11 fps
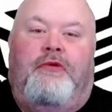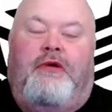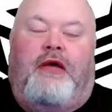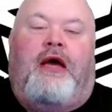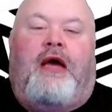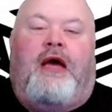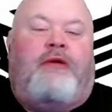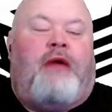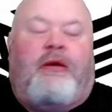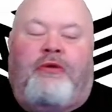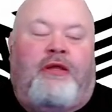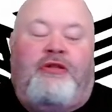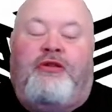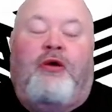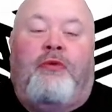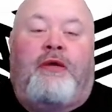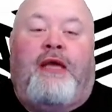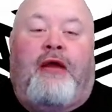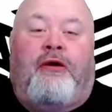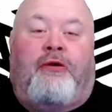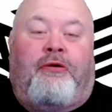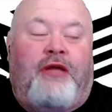I, I really don't
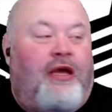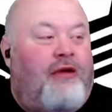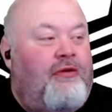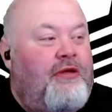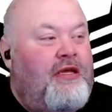care, you know.